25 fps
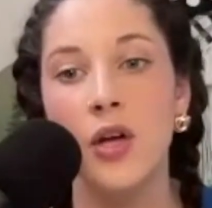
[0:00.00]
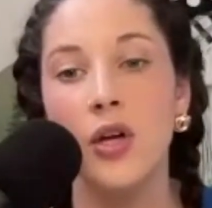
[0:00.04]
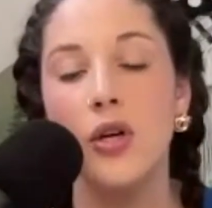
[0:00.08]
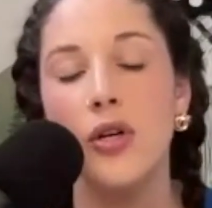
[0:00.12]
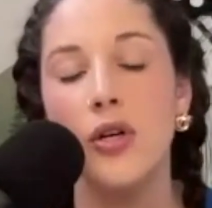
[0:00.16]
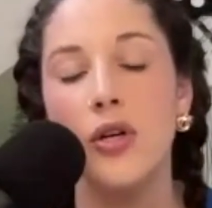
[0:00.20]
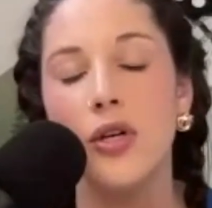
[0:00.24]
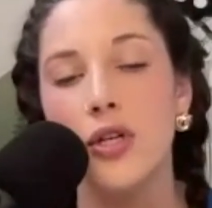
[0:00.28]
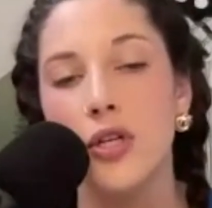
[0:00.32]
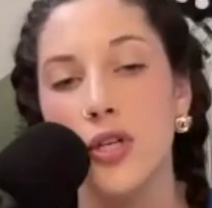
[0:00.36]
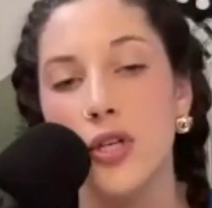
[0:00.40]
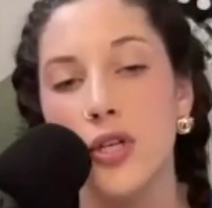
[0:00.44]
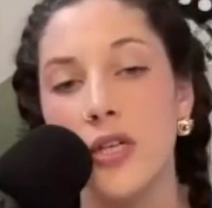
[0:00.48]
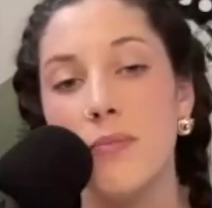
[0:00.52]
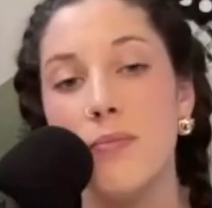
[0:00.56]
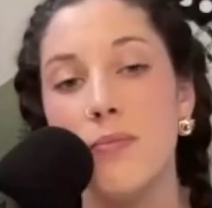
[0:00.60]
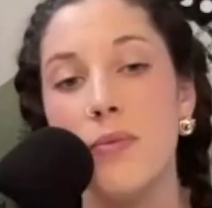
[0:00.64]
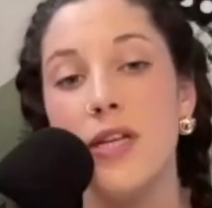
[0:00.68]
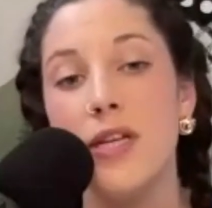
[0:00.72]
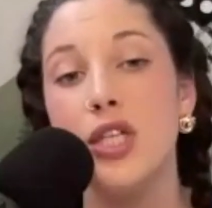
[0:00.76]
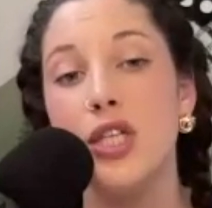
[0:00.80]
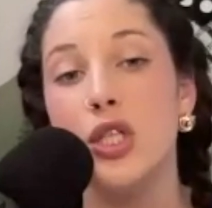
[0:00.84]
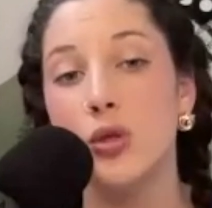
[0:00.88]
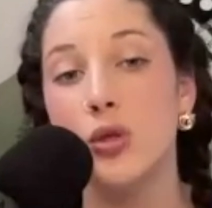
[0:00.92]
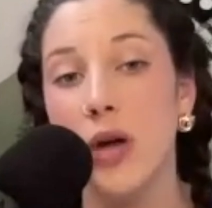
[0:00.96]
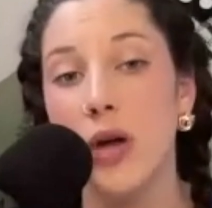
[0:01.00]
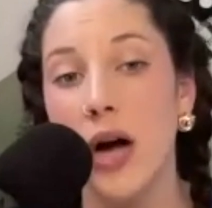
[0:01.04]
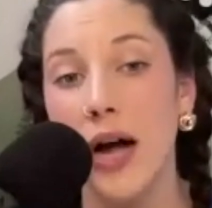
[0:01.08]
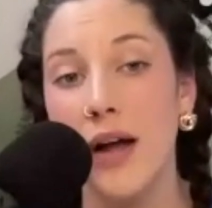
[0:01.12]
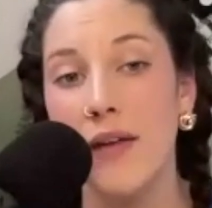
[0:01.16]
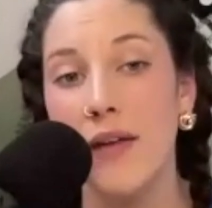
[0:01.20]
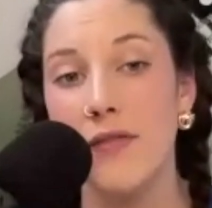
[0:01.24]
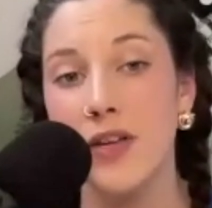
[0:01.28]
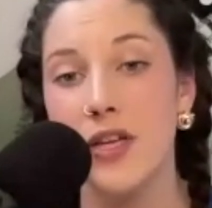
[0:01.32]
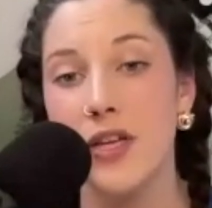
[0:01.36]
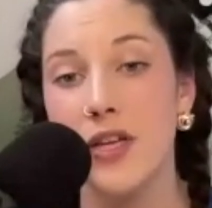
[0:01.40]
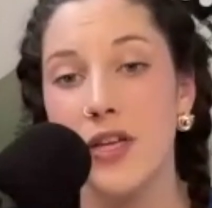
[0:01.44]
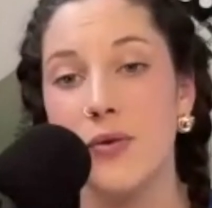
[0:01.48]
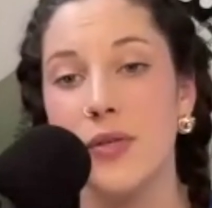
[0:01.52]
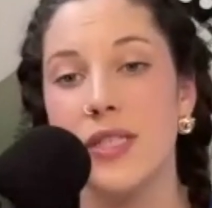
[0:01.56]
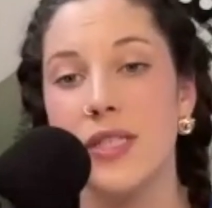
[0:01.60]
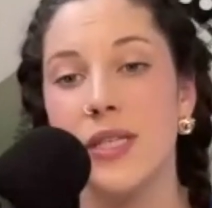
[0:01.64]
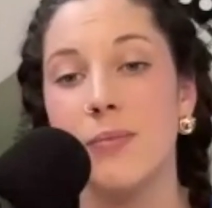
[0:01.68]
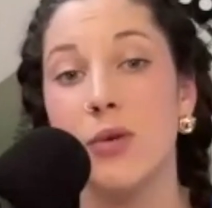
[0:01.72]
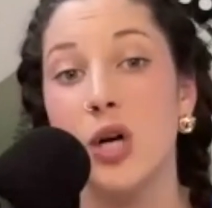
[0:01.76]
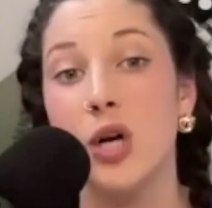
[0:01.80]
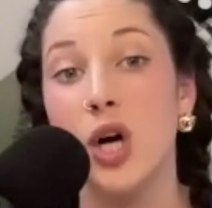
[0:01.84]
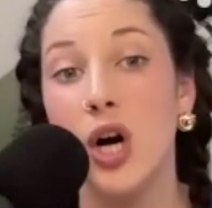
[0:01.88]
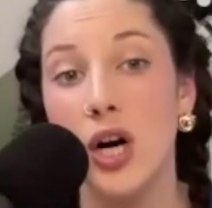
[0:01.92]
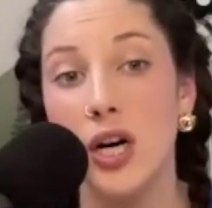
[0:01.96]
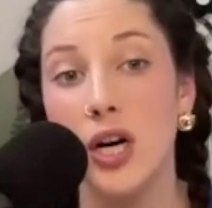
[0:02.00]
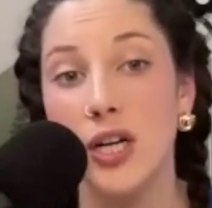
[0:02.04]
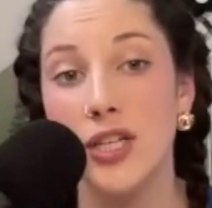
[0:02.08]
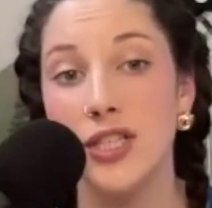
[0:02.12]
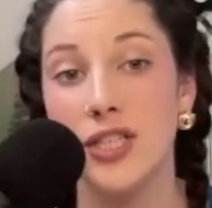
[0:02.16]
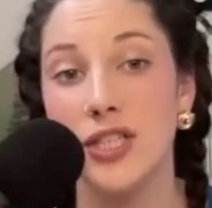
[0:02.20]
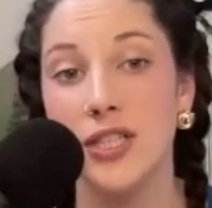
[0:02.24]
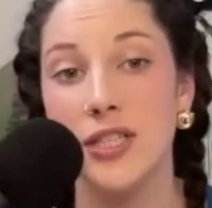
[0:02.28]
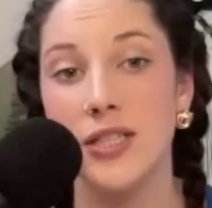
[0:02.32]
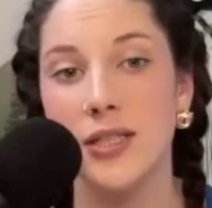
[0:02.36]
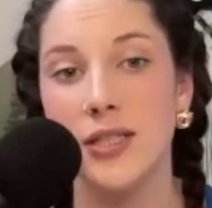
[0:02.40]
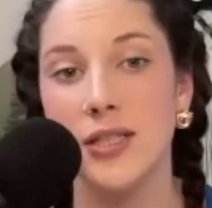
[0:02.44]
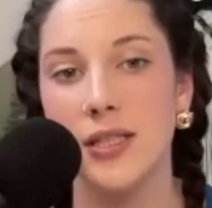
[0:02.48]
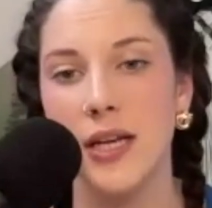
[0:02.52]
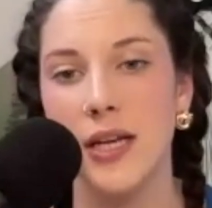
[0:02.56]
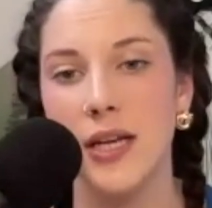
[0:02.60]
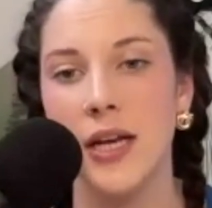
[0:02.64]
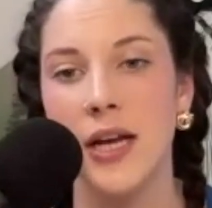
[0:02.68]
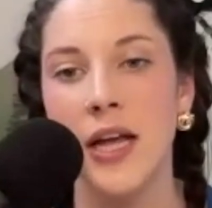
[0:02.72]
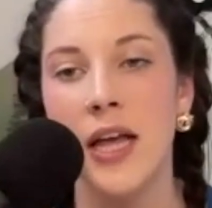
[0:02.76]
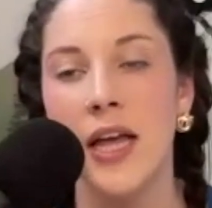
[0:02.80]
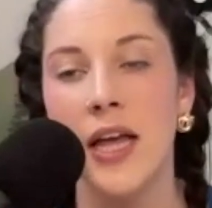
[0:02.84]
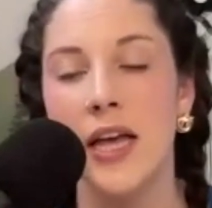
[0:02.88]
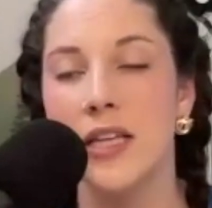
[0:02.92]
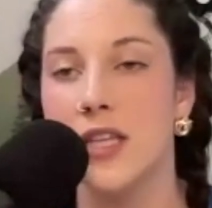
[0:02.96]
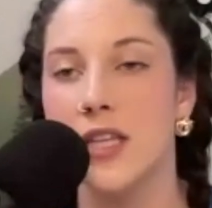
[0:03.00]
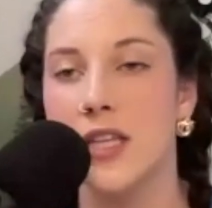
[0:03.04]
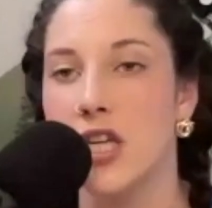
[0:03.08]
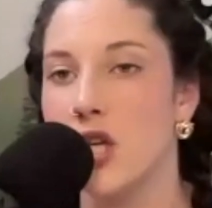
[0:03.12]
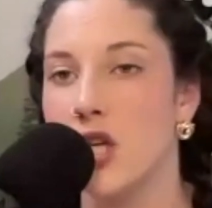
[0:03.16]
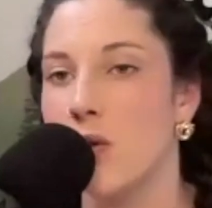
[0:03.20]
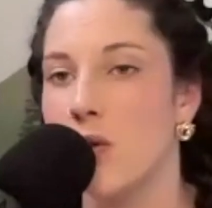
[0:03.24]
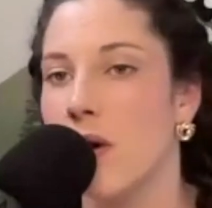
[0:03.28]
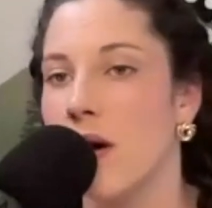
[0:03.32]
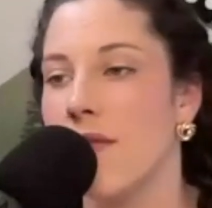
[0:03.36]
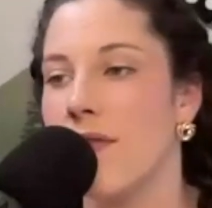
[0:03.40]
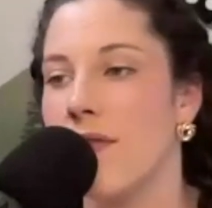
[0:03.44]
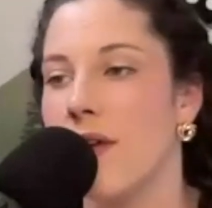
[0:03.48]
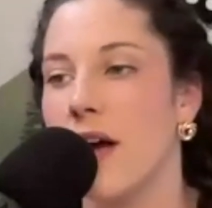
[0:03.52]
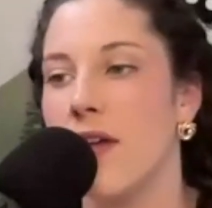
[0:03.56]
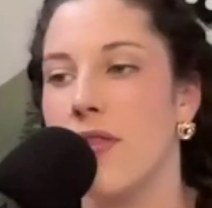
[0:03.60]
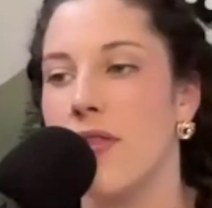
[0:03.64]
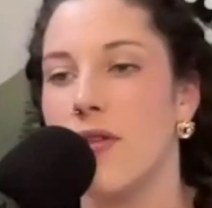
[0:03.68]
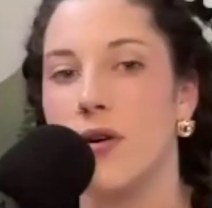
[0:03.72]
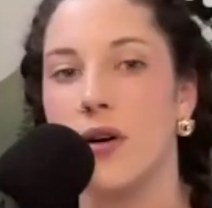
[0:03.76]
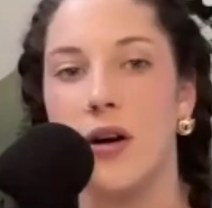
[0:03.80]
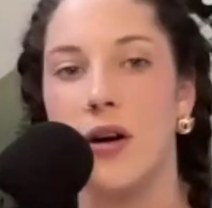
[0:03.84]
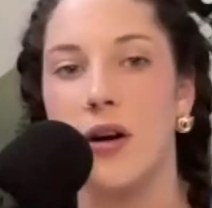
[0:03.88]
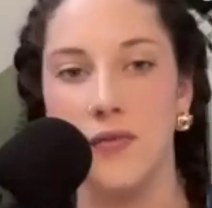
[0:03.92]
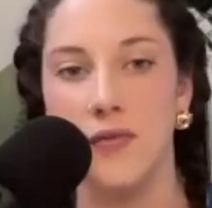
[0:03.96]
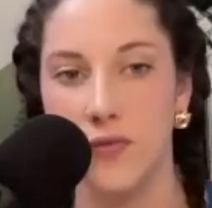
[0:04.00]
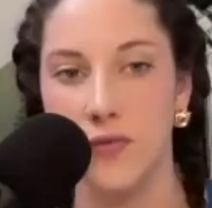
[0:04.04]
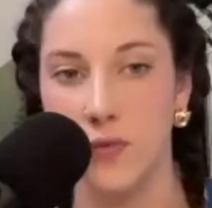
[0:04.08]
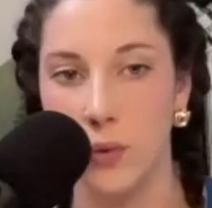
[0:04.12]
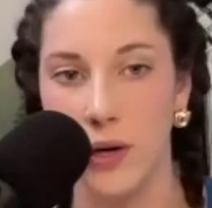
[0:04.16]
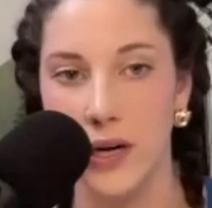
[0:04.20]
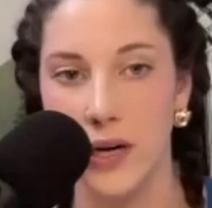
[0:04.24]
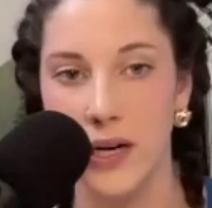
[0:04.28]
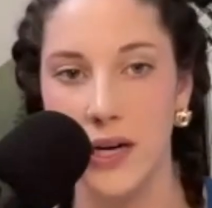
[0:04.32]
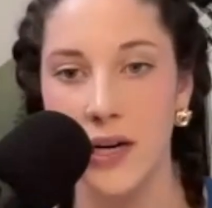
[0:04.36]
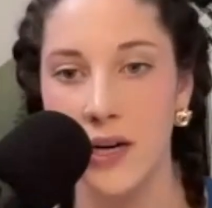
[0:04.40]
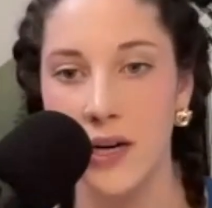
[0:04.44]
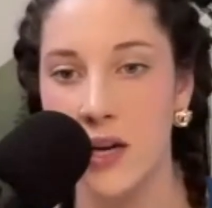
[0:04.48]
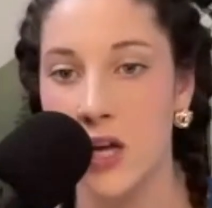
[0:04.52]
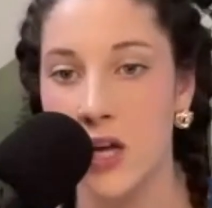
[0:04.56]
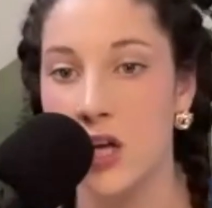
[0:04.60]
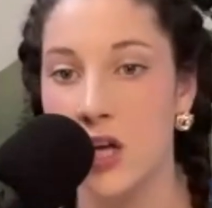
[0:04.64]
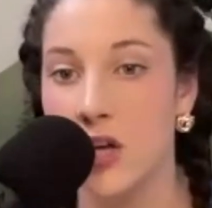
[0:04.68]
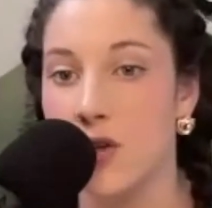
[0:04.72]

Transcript: could be driving you subconsciously that you have either avoided,